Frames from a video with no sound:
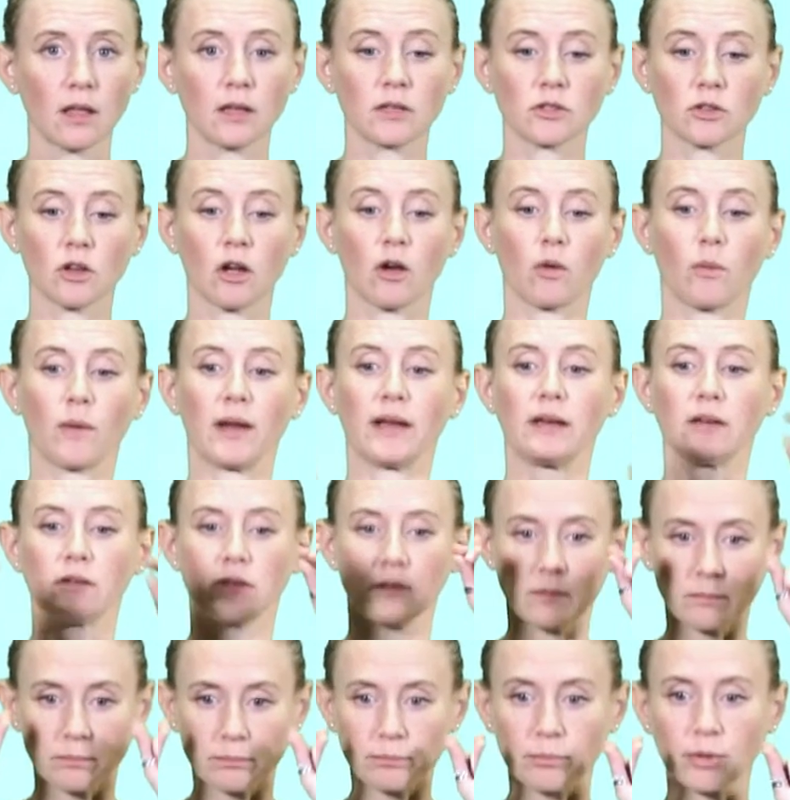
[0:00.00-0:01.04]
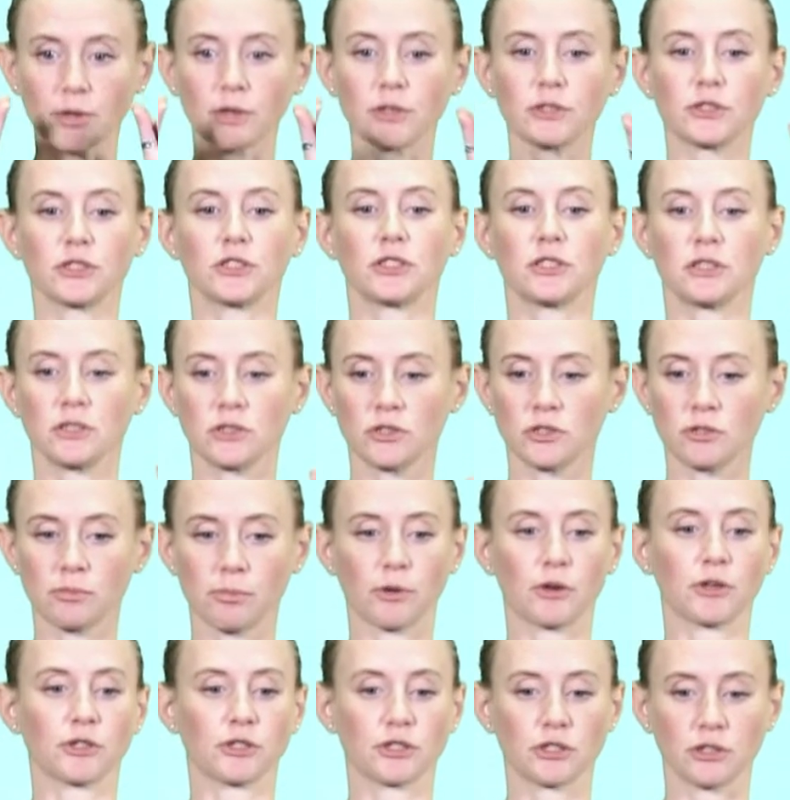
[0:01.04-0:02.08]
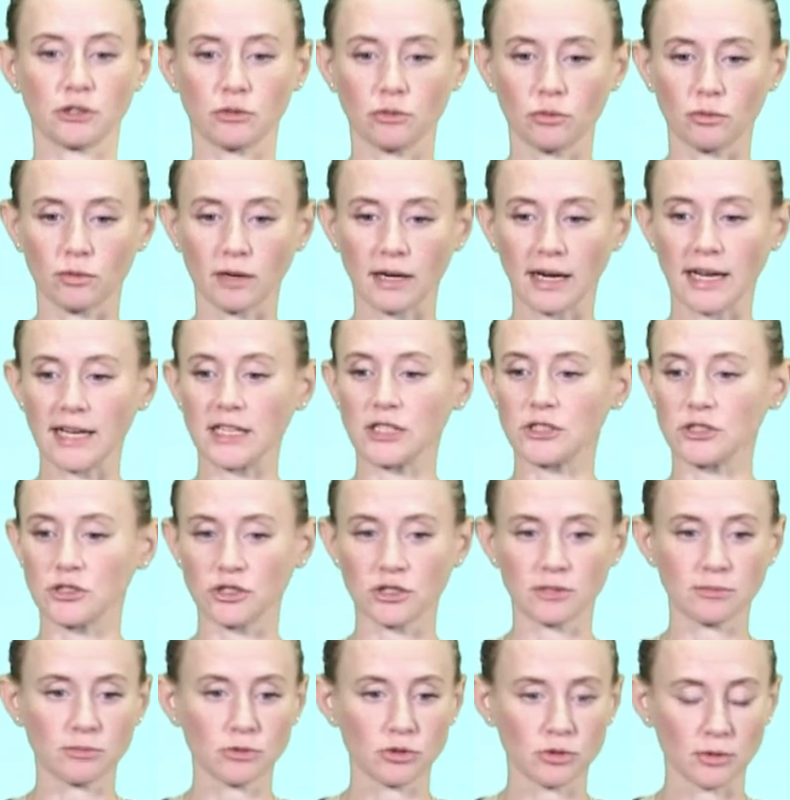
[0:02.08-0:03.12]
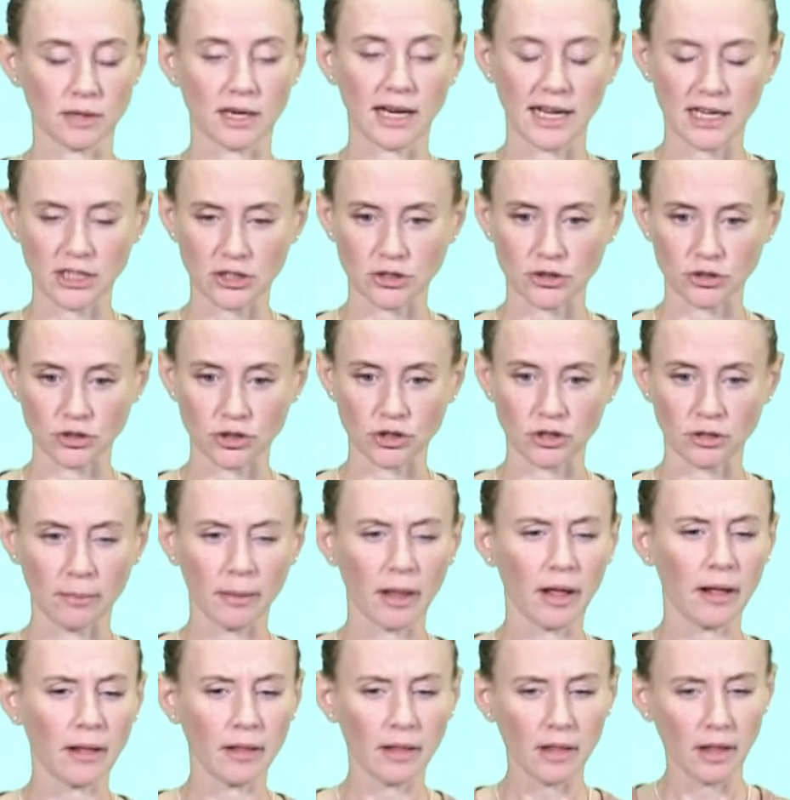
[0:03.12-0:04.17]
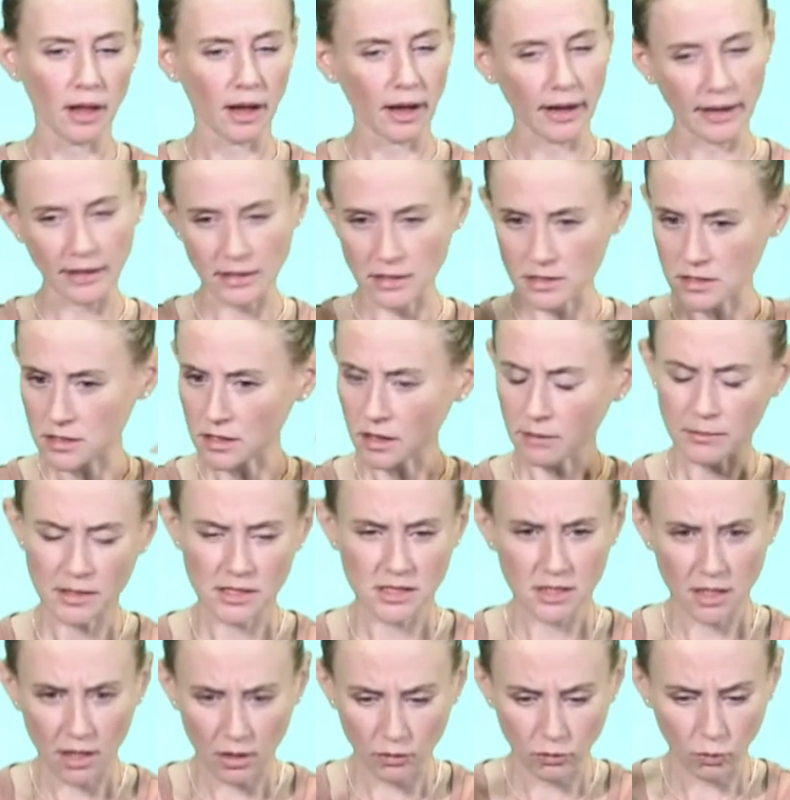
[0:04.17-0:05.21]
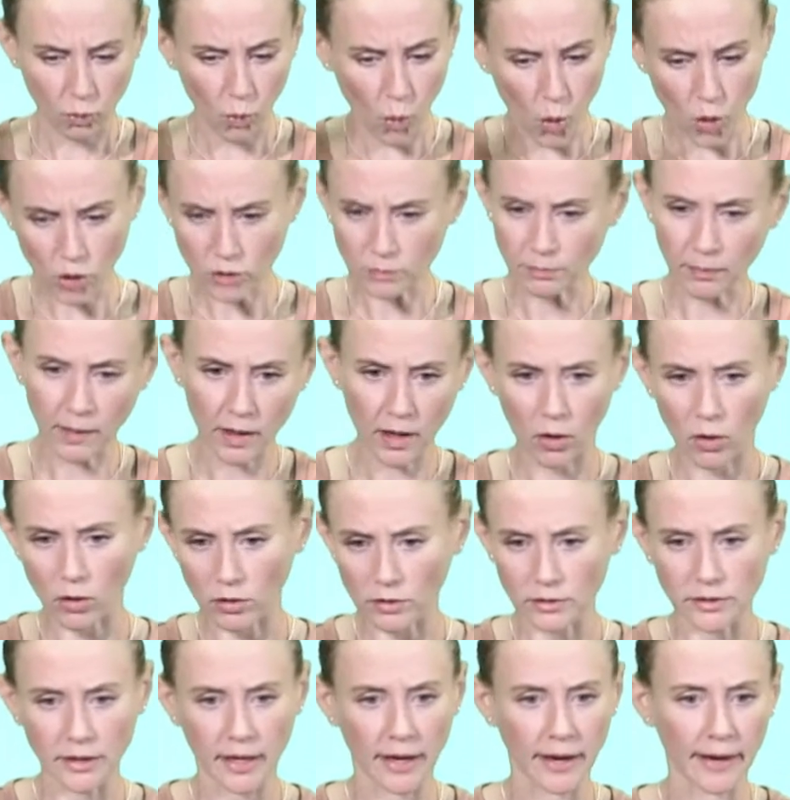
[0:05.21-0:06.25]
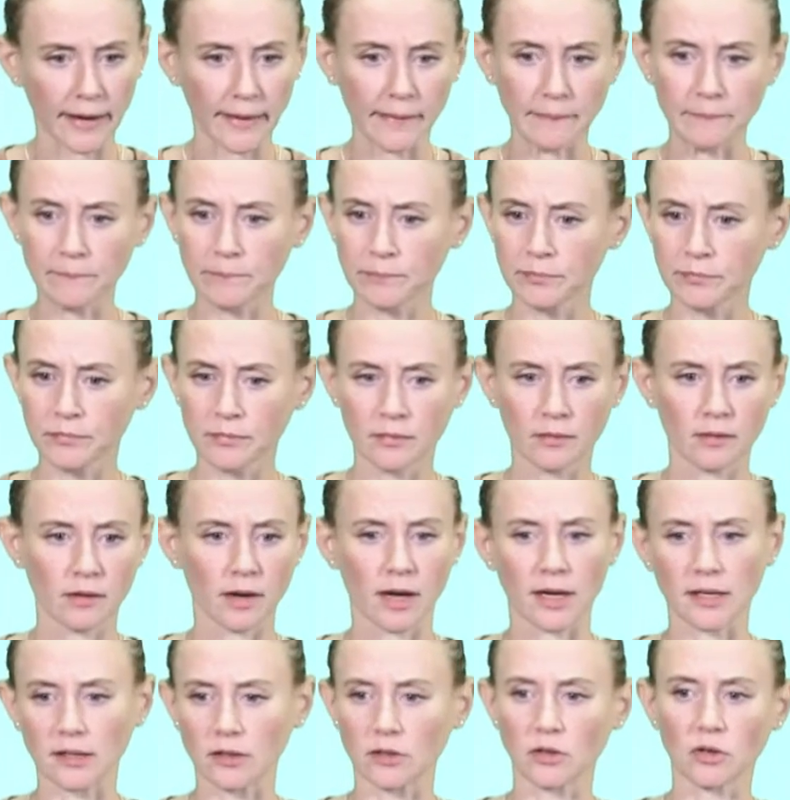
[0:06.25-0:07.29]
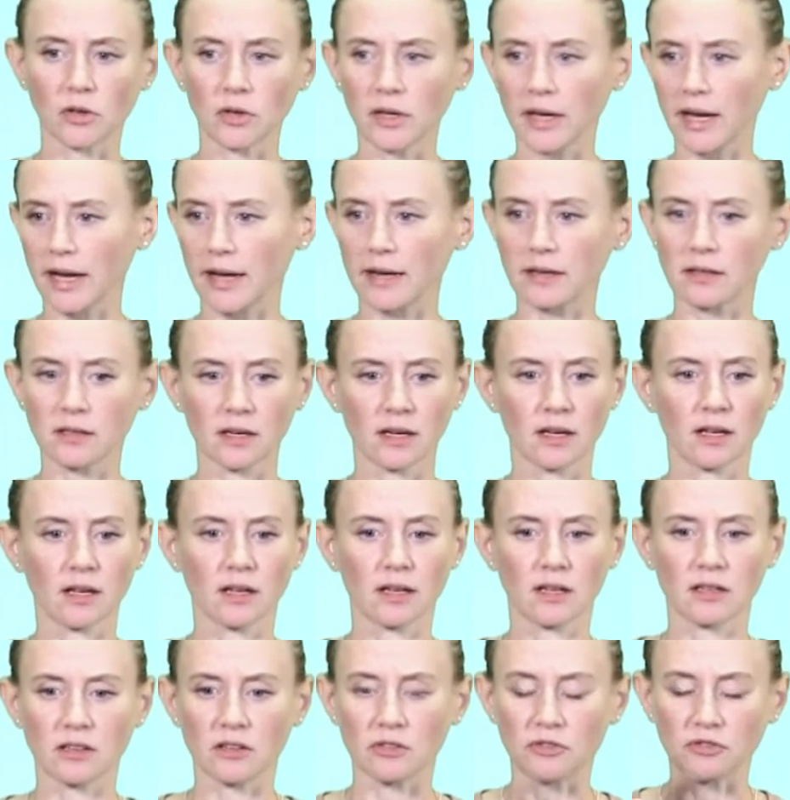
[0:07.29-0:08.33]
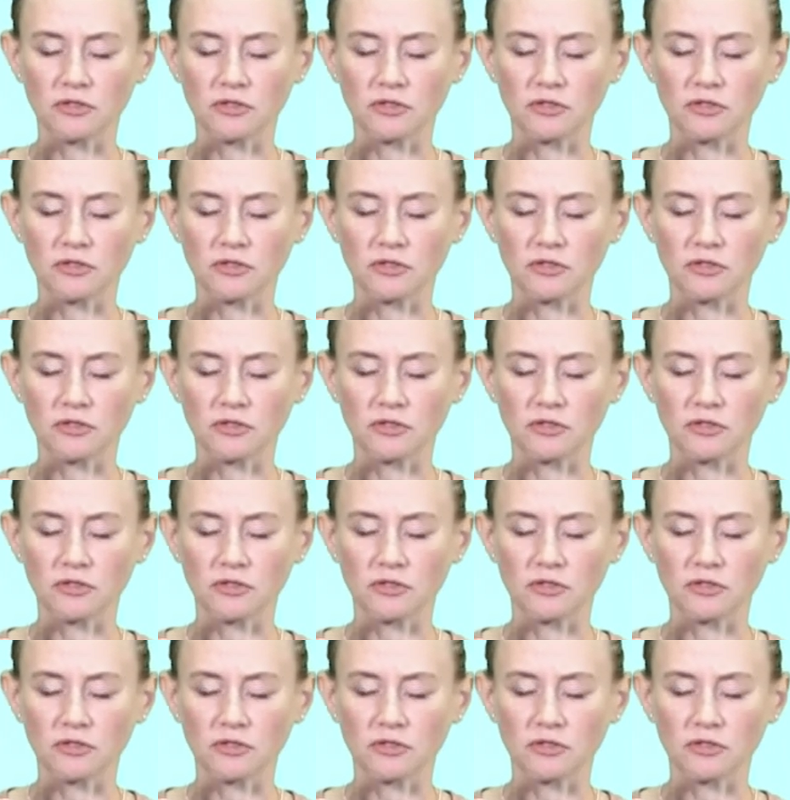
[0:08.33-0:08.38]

So I went person to person, relationship to relationship. I inside myself walked my whole day, had a look at the